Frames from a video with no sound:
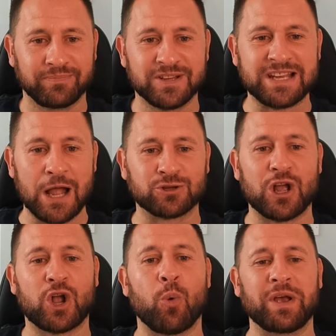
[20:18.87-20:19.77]
sounds
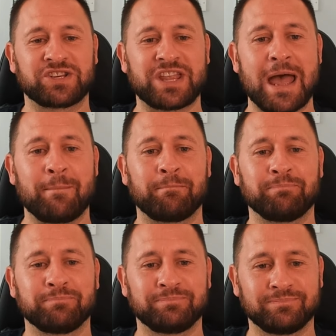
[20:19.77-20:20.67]
like a West
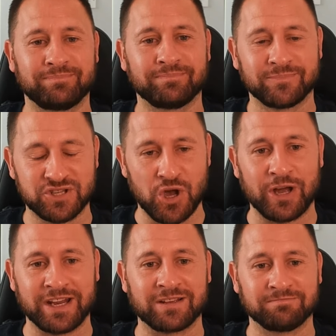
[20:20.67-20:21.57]
Ham
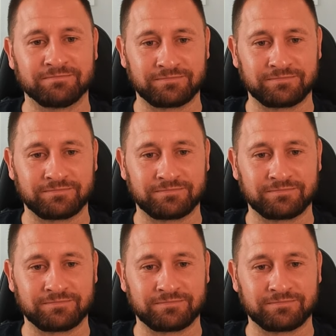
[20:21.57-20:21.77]
signing.